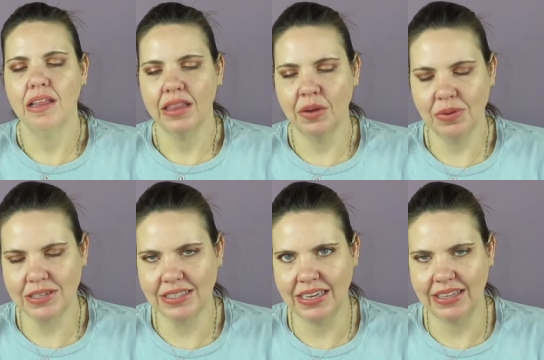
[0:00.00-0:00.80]
They will
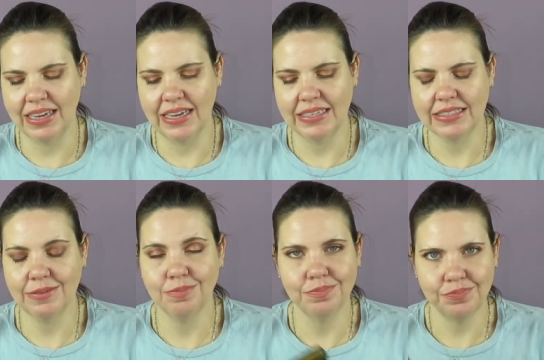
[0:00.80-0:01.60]
stain the eyes.
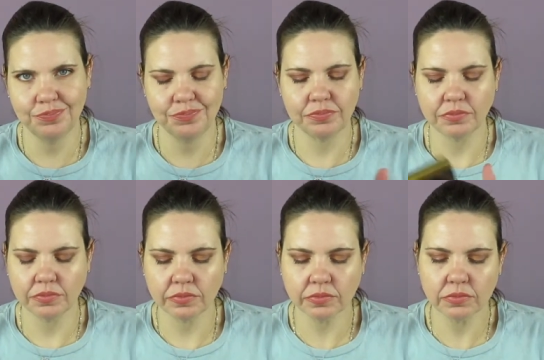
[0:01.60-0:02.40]

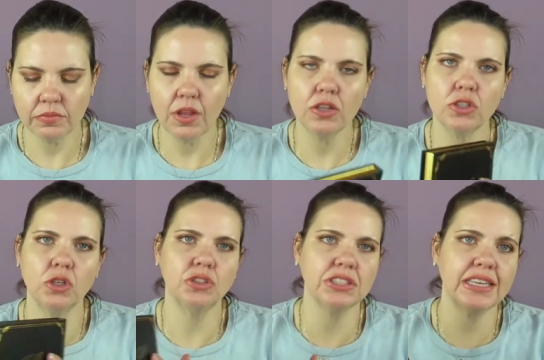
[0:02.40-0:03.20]

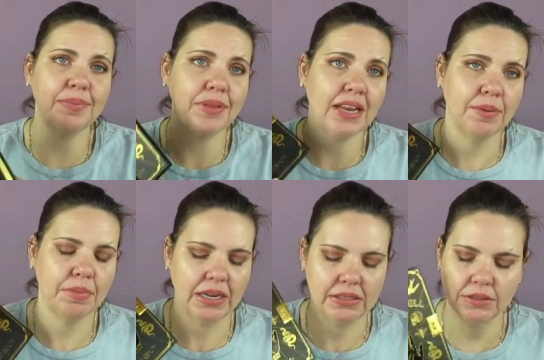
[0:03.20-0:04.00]
So just keep that in
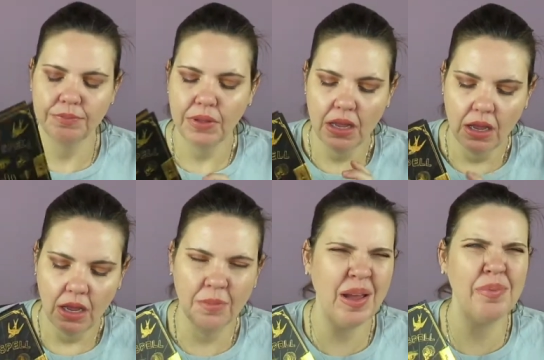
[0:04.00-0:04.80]
mind.
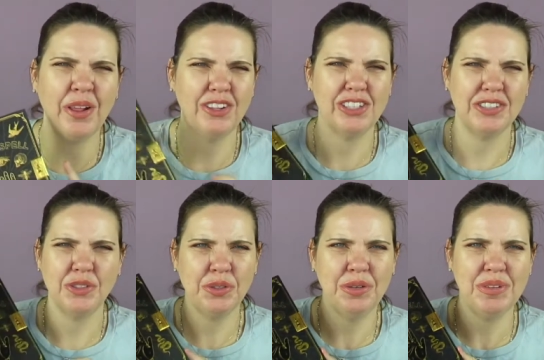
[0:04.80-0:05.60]
Um, I apologize,
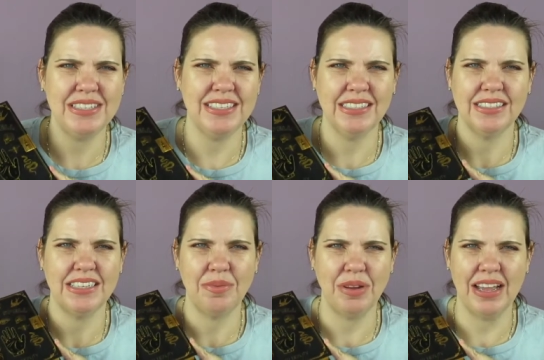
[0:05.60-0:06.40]
the green ones didn't
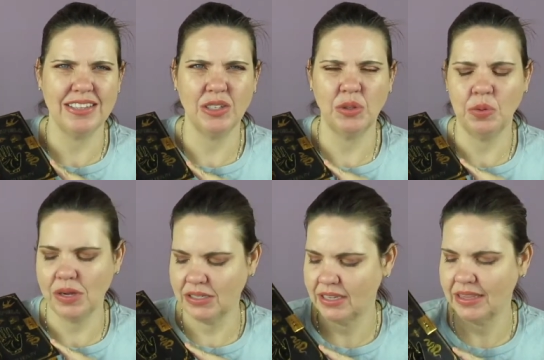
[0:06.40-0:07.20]
stain my eyes. I don't know
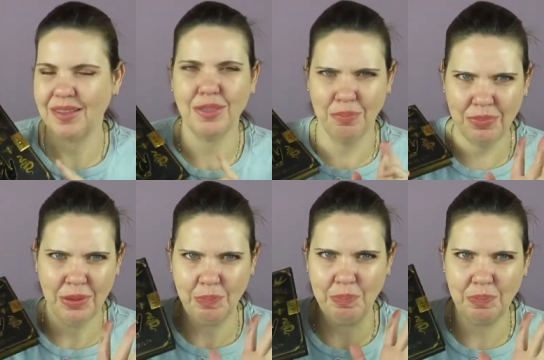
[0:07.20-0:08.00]
why I said that.
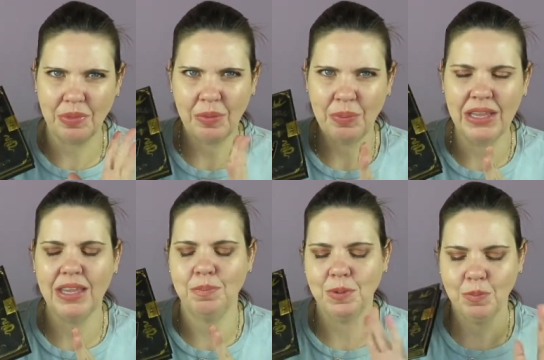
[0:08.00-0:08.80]
The The
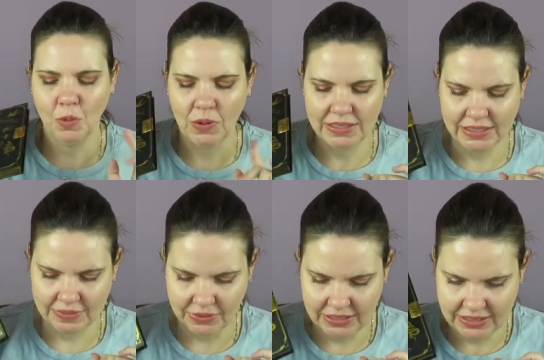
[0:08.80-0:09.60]
pinky purple ones
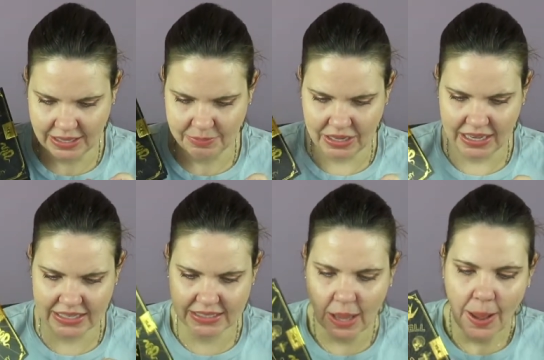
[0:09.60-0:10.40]
definitely stained my
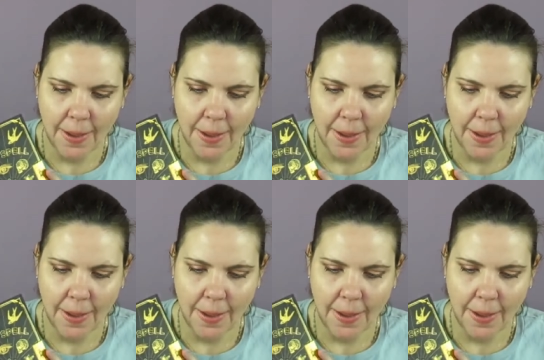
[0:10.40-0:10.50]
eyes.